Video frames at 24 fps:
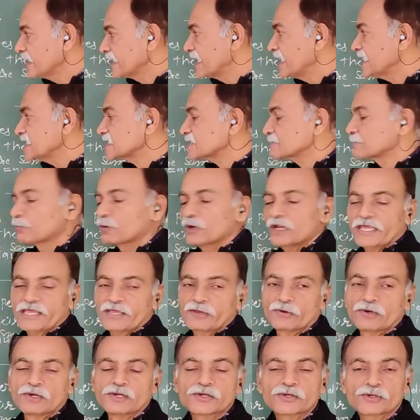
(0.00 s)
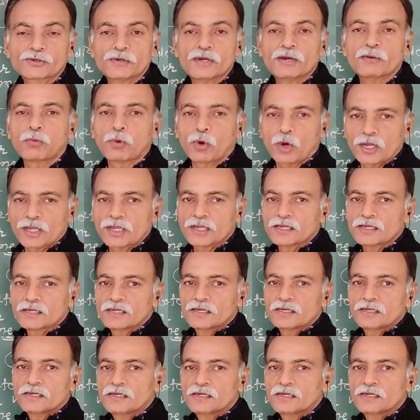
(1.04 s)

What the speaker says: gas molecule to a wall